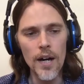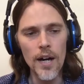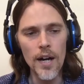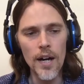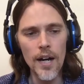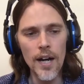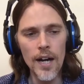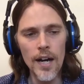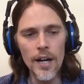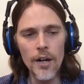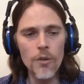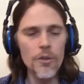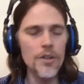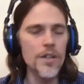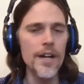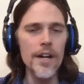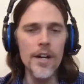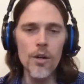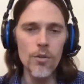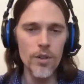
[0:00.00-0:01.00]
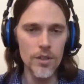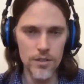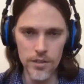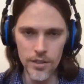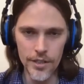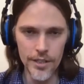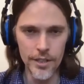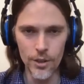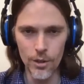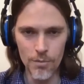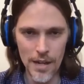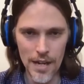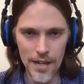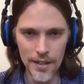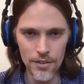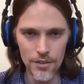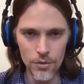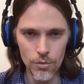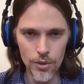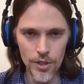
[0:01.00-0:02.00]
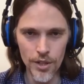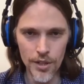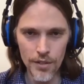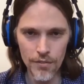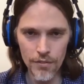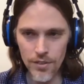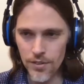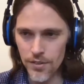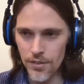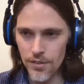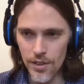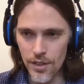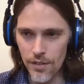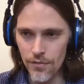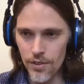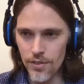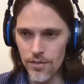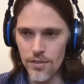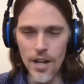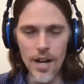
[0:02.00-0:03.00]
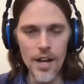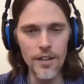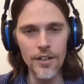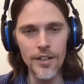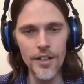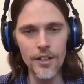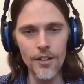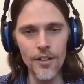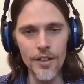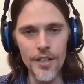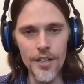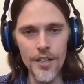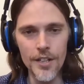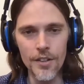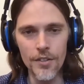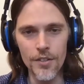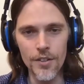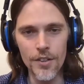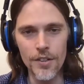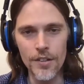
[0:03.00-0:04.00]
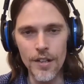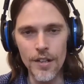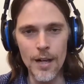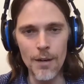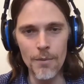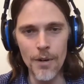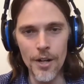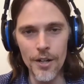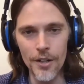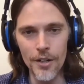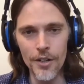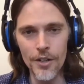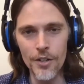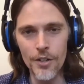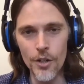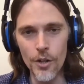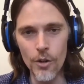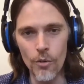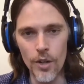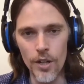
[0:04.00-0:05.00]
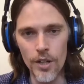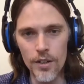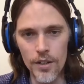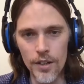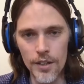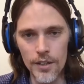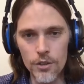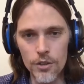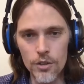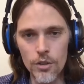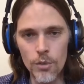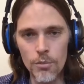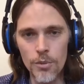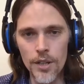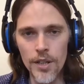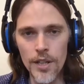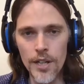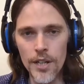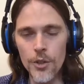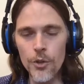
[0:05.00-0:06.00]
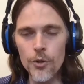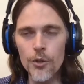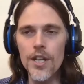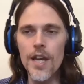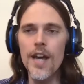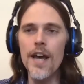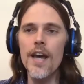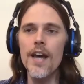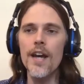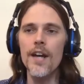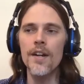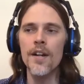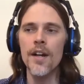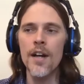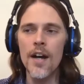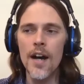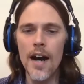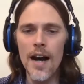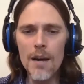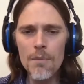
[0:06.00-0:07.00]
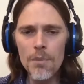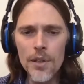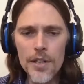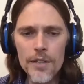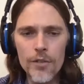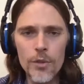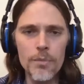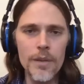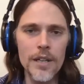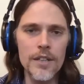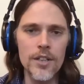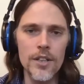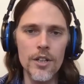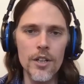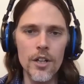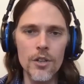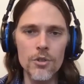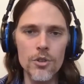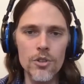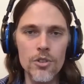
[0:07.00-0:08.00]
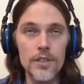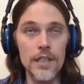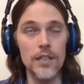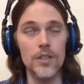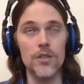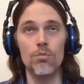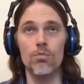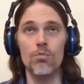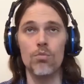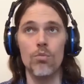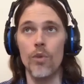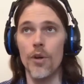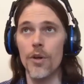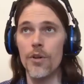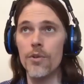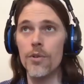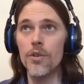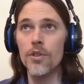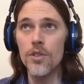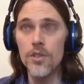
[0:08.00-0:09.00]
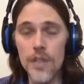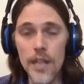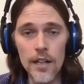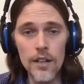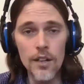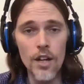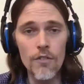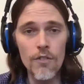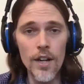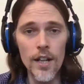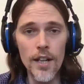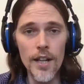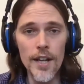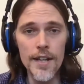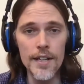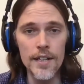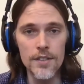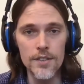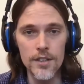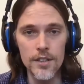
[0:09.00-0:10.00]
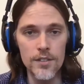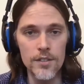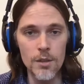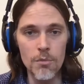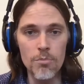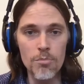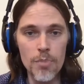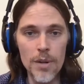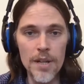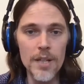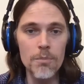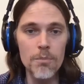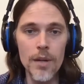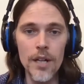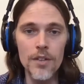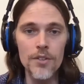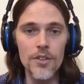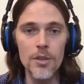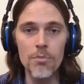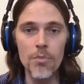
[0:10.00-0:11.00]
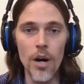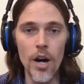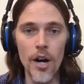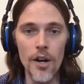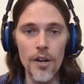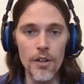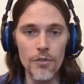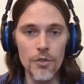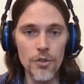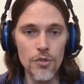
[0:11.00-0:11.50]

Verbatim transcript: I don't care what's legal back in Sweden. If it's if it's not legal here, then I'm not going to do it. Like, do you see what I mean? And you can. I believe in mixing cultures. That's one of the reasons I love L A. It's it's a big melting pot of just